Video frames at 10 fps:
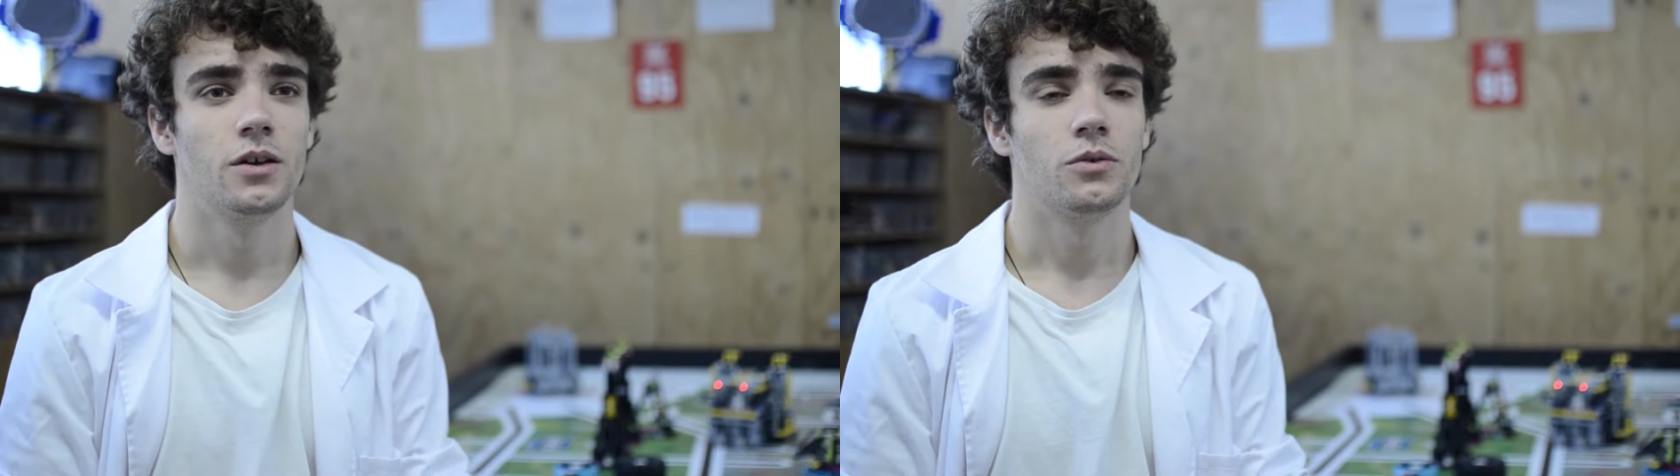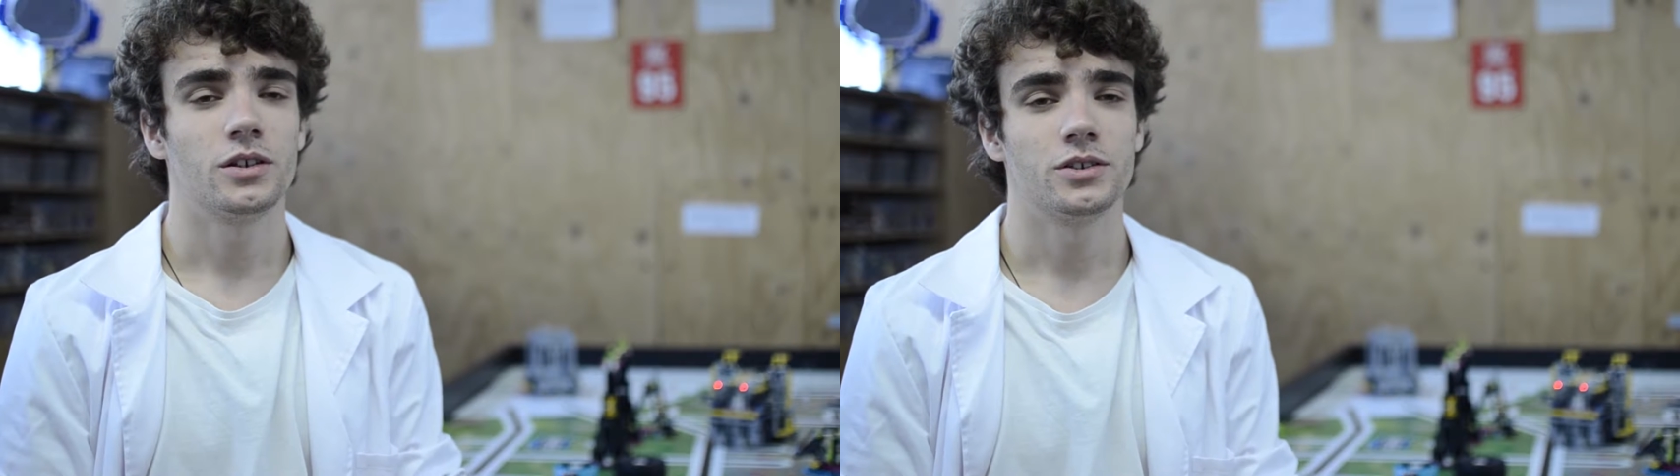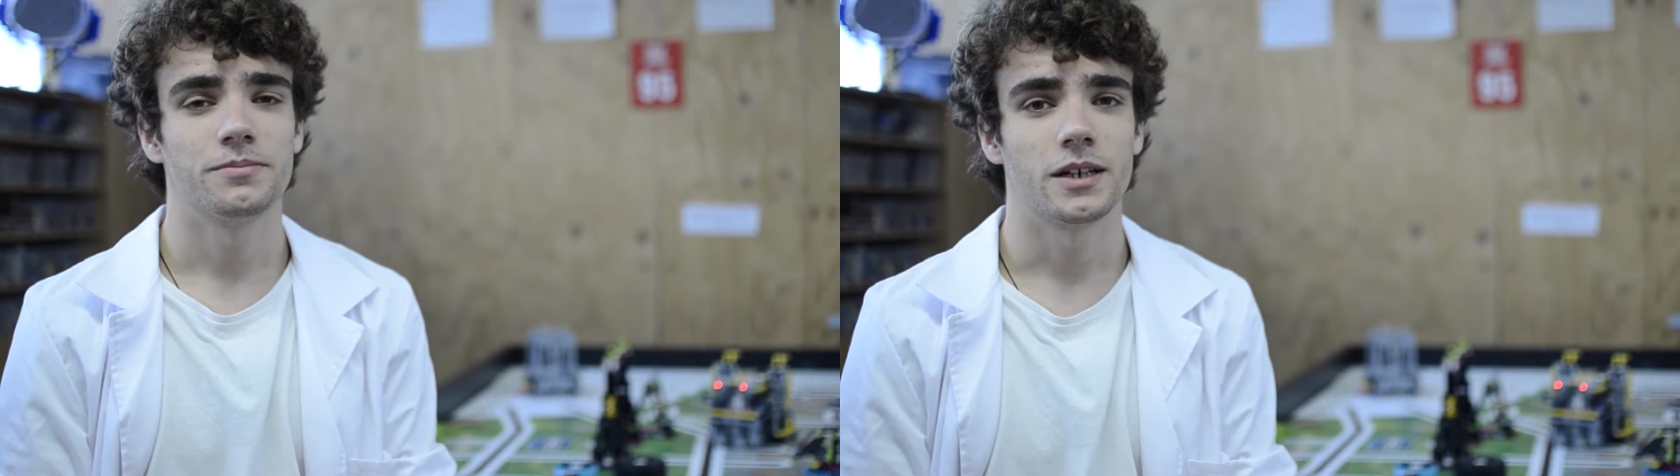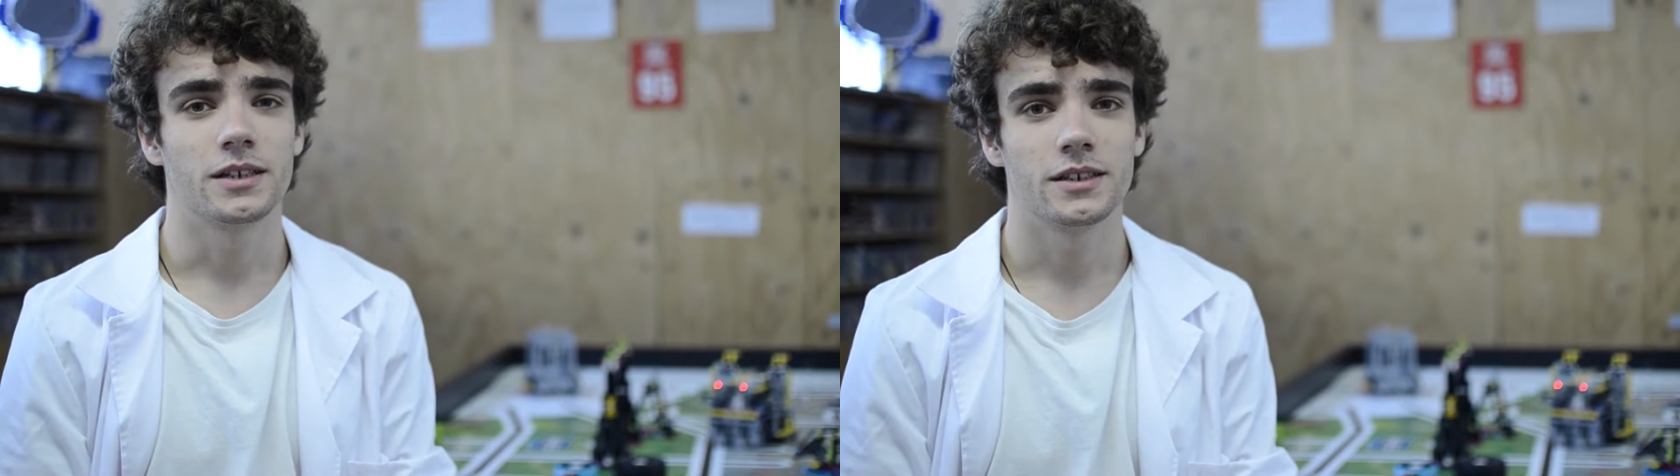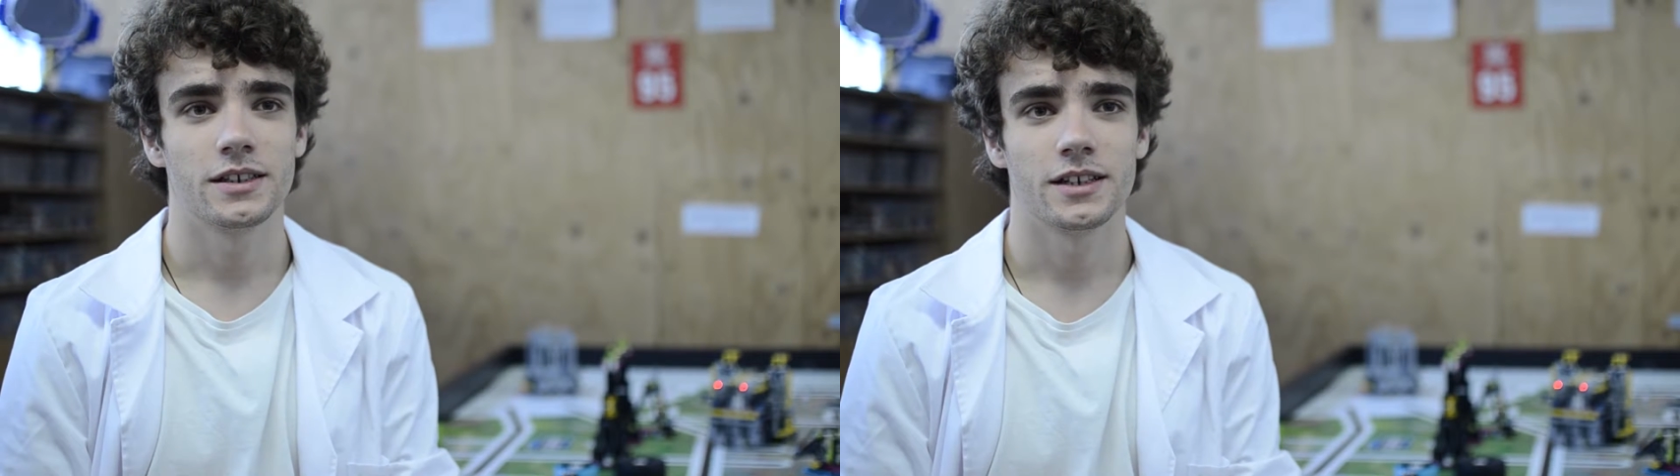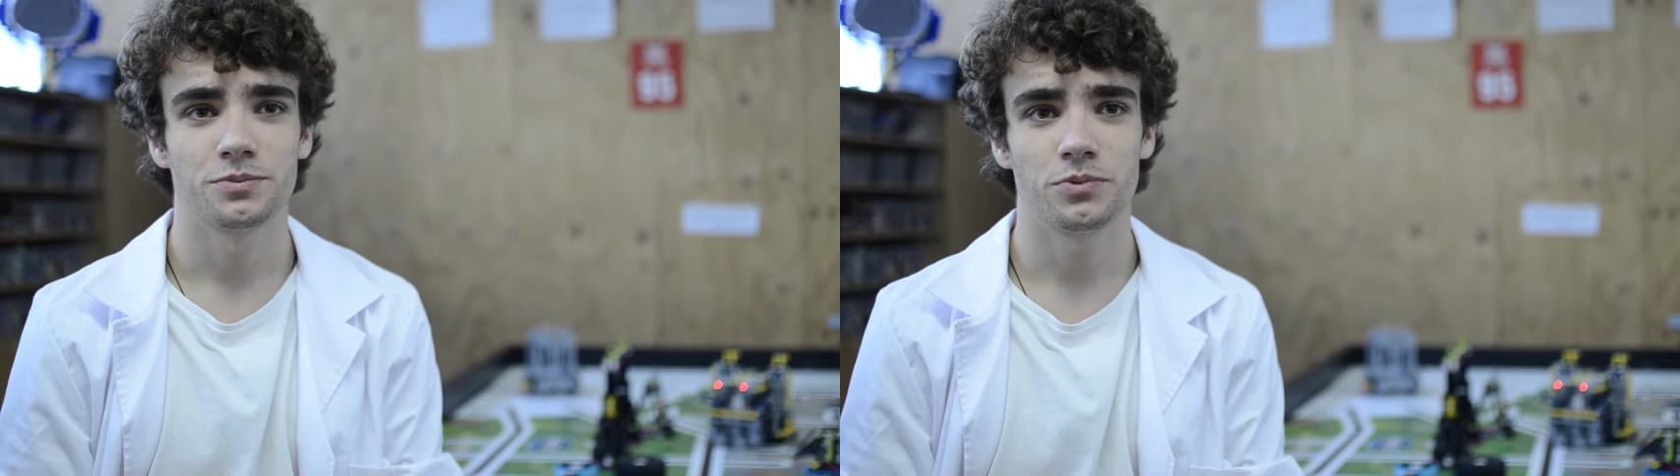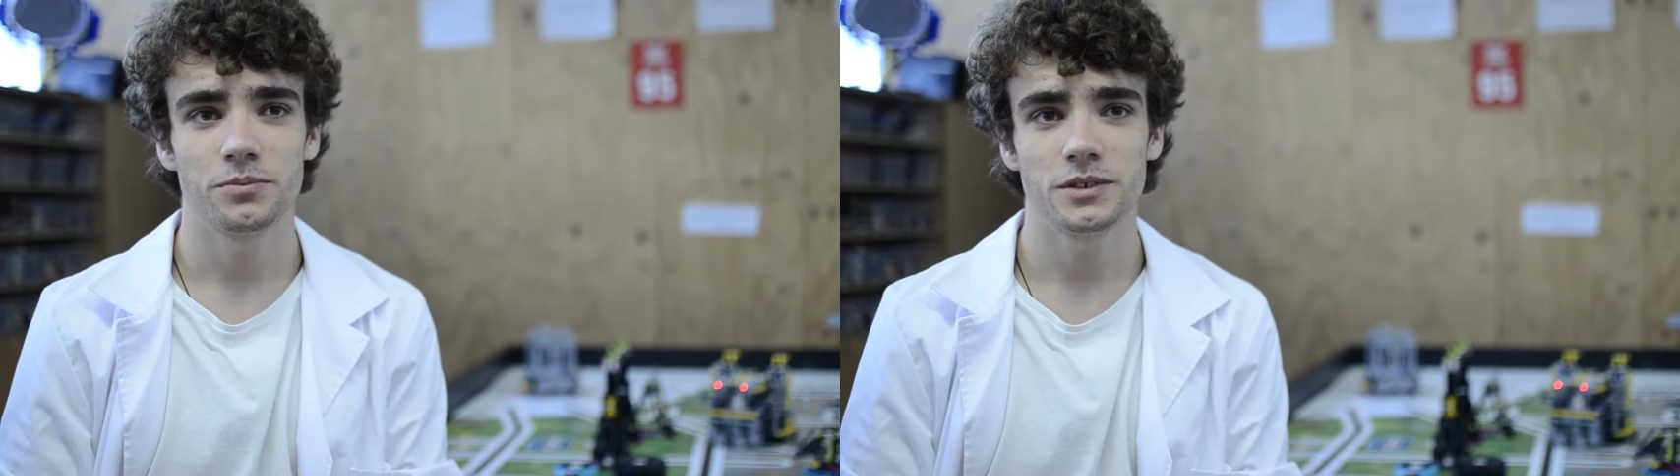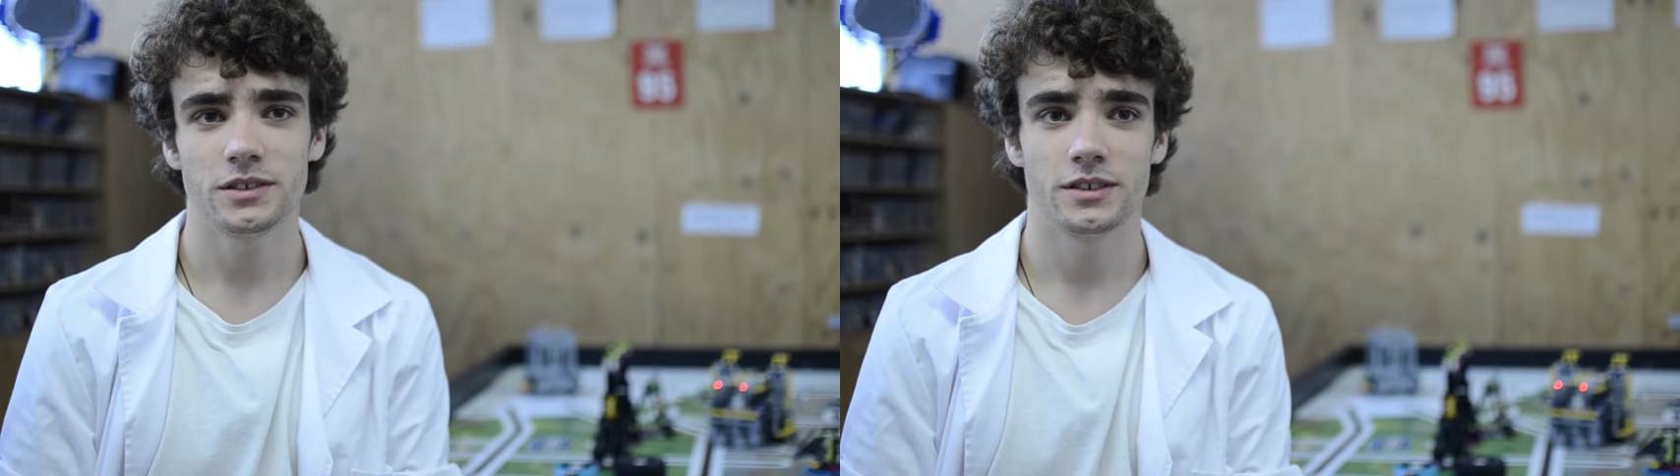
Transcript: Welcome back. As promised,